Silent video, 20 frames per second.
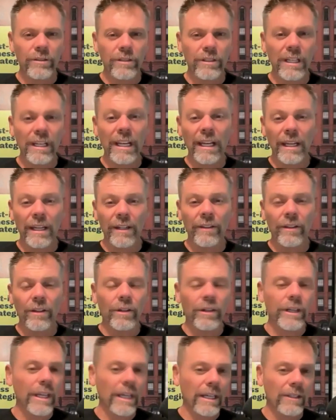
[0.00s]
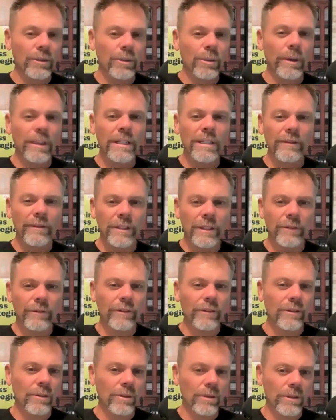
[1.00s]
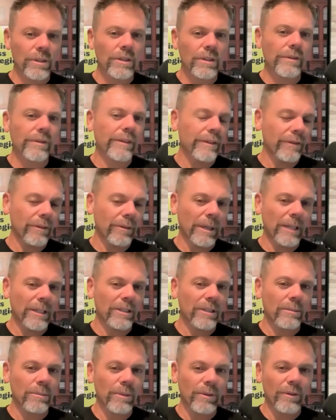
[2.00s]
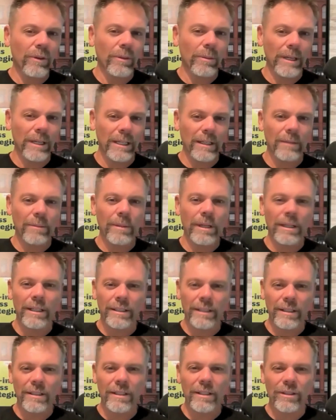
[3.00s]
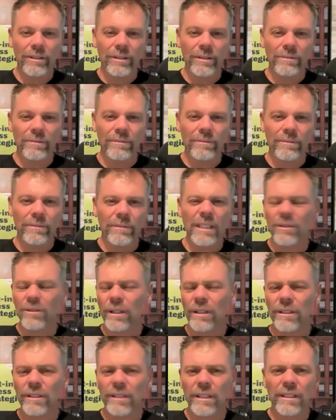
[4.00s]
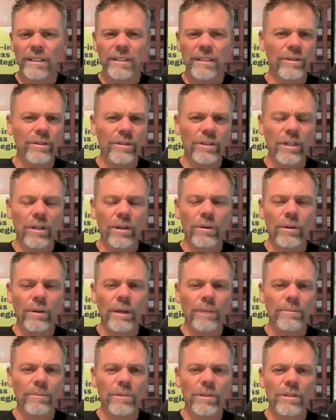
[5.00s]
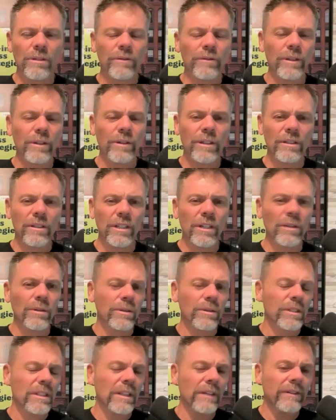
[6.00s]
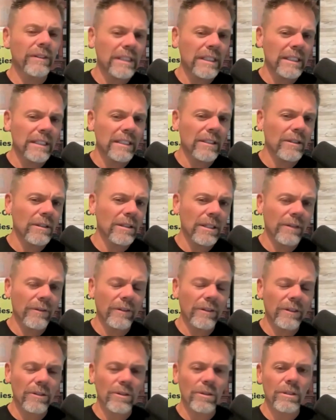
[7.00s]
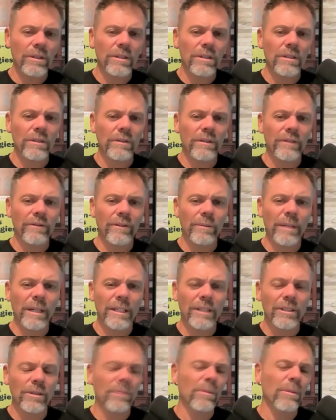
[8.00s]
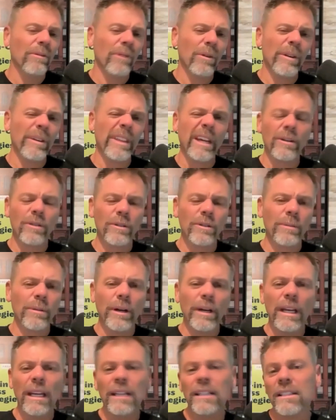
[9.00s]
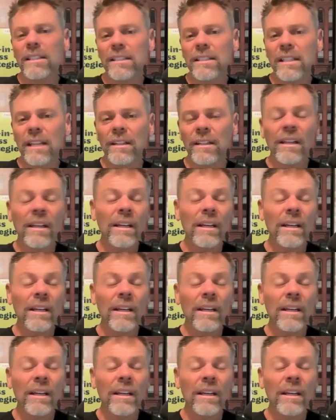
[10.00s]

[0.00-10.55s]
today, they're looking at 27 different sources of information before making a buying decision. That trend continues to go up. Just a few years ago, it was 17 different sources of information. Before that, it was about 8 to 10.